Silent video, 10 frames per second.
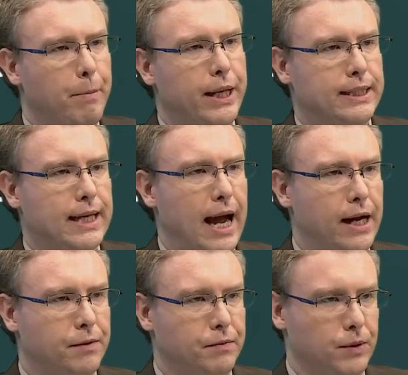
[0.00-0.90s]
Be
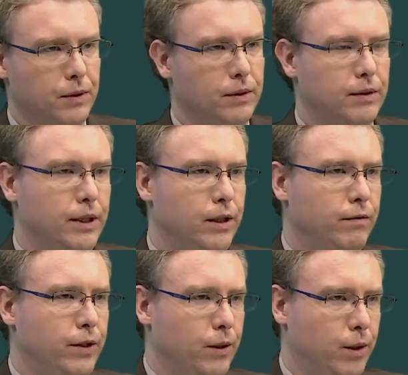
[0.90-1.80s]
tactful. Think
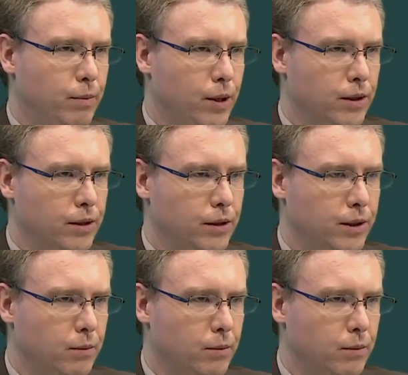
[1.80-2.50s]
of the other person's